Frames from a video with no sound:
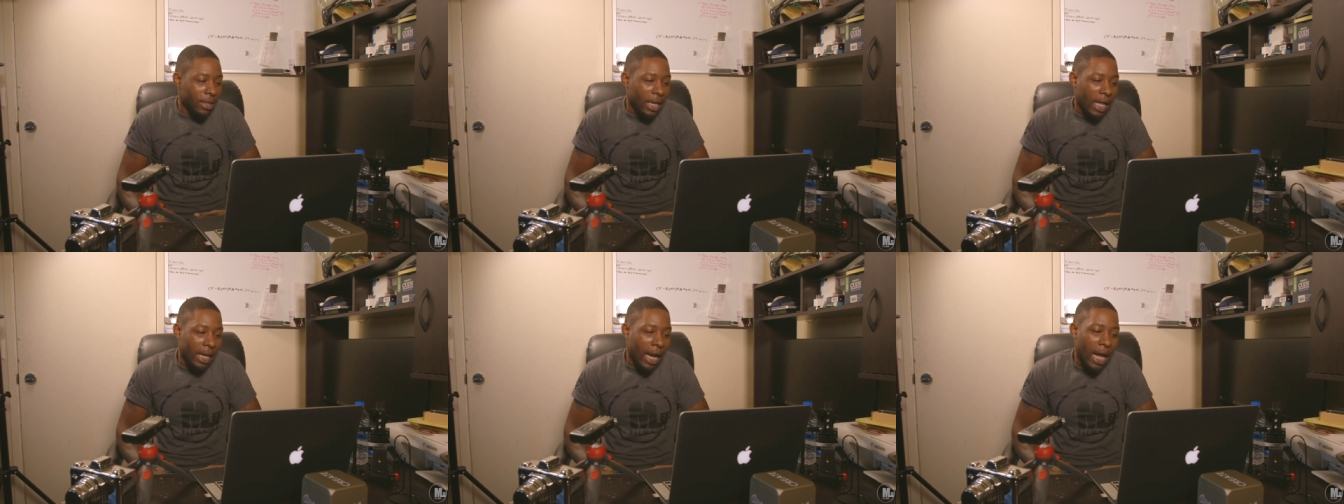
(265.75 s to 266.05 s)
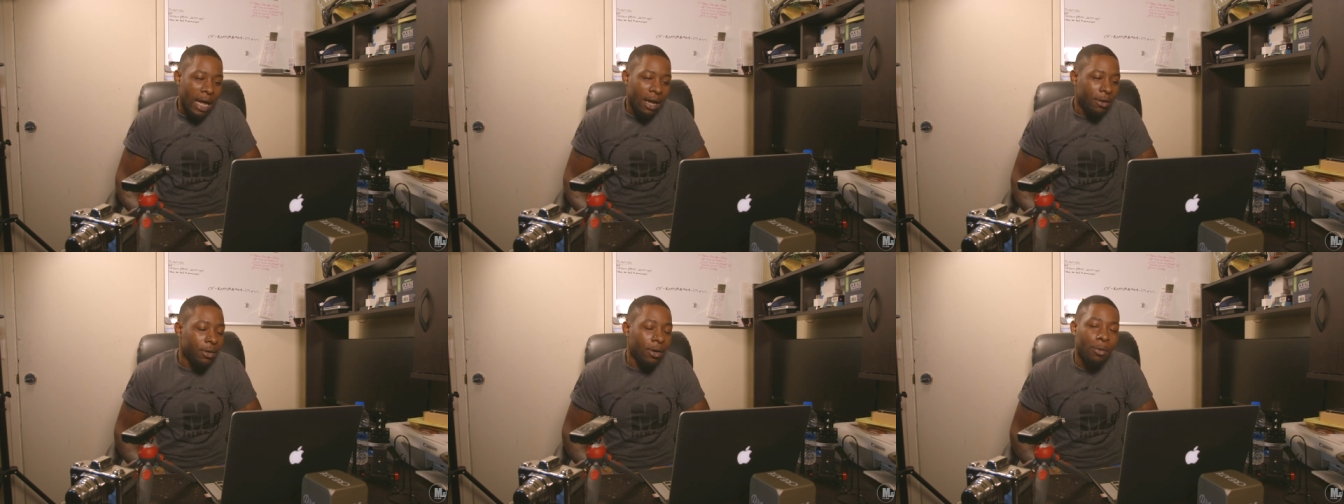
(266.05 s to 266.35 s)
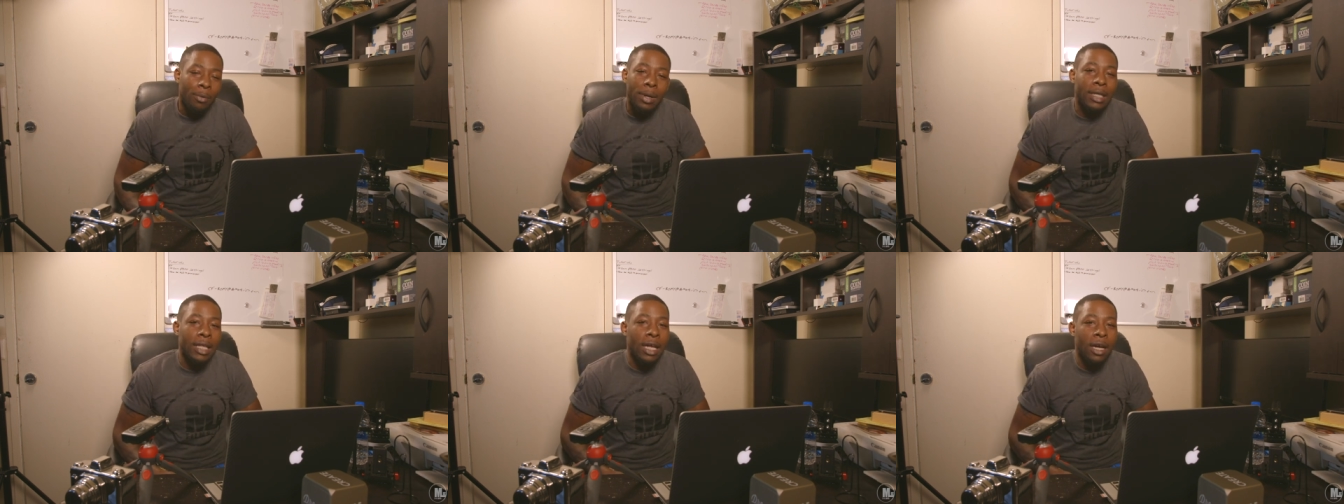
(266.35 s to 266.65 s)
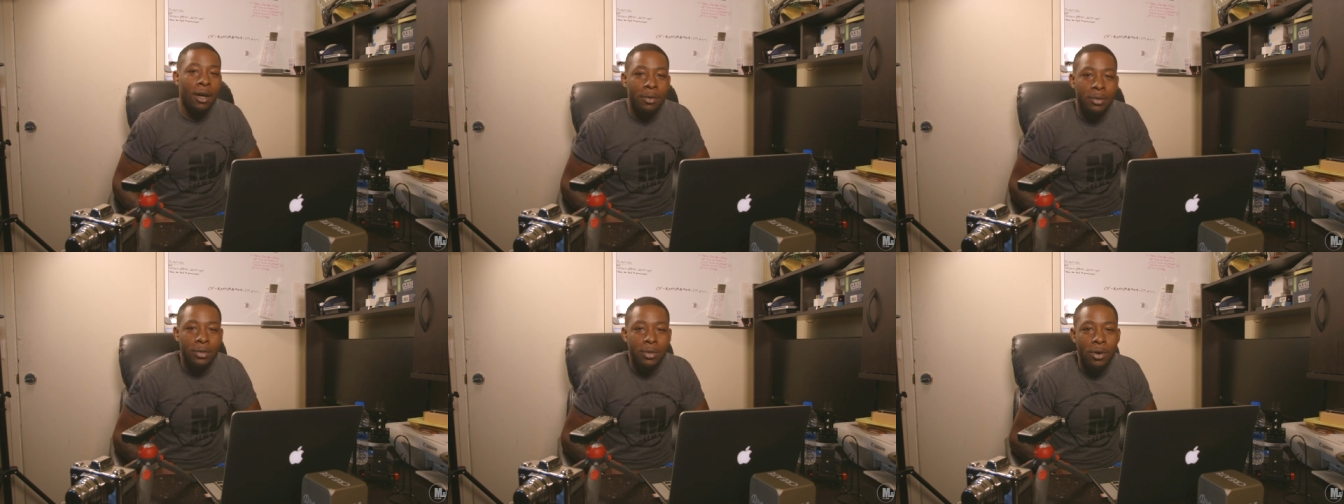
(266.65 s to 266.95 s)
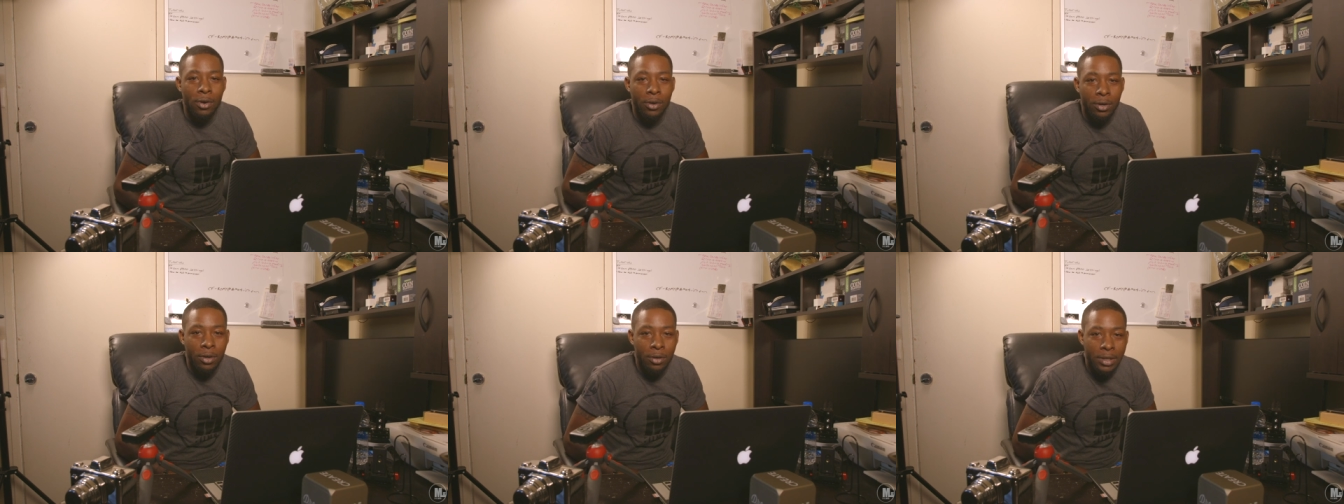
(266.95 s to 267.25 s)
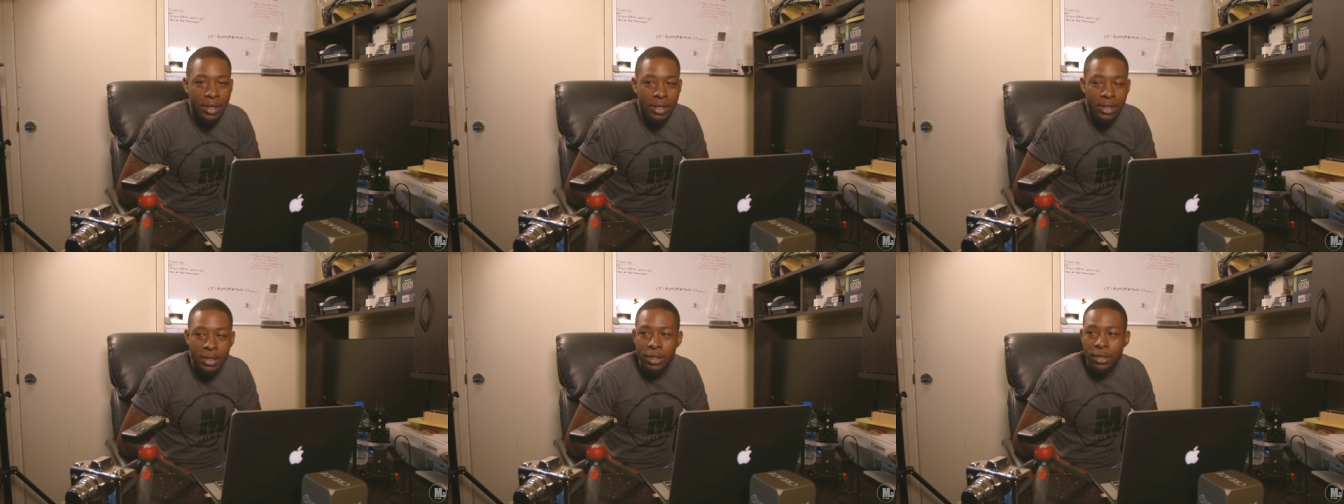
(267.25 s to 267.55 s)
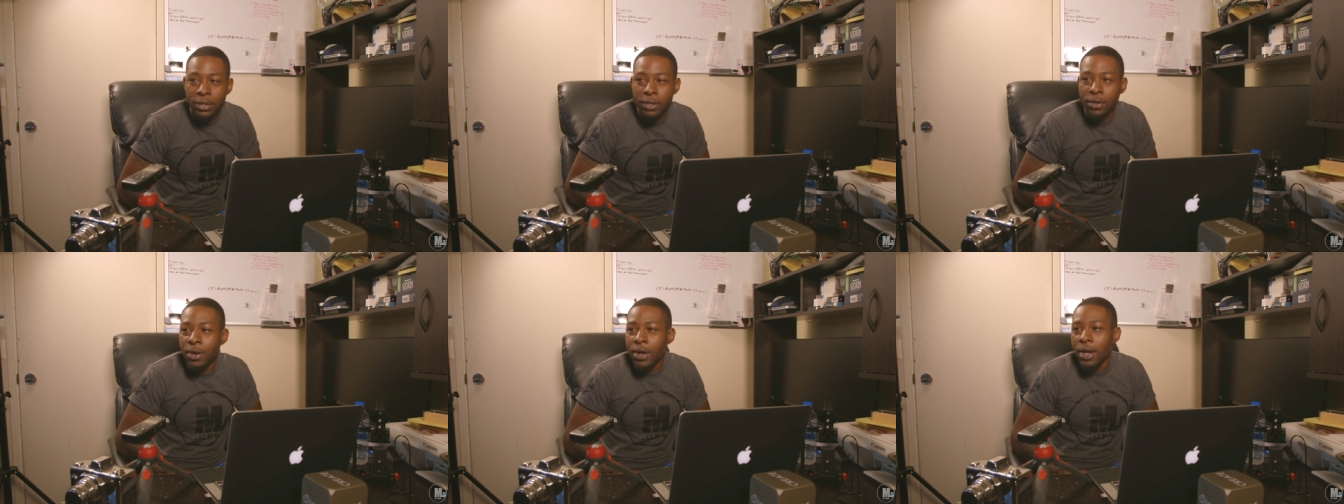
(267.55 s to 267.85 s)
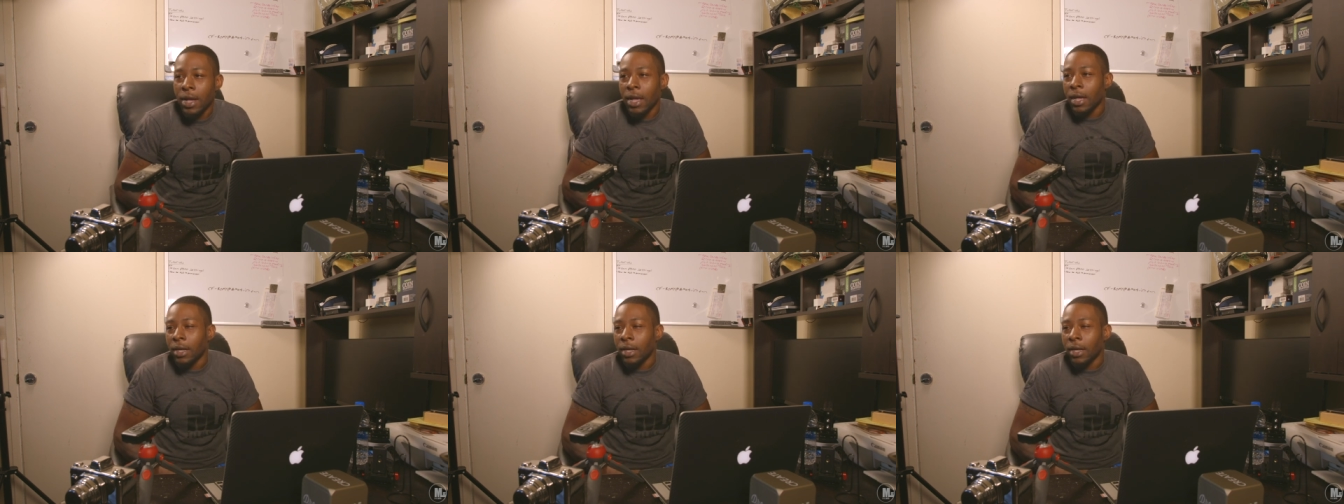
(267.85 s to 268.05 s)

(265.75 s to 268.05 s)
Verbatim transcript: Like, I don't know what the hell was going on this year.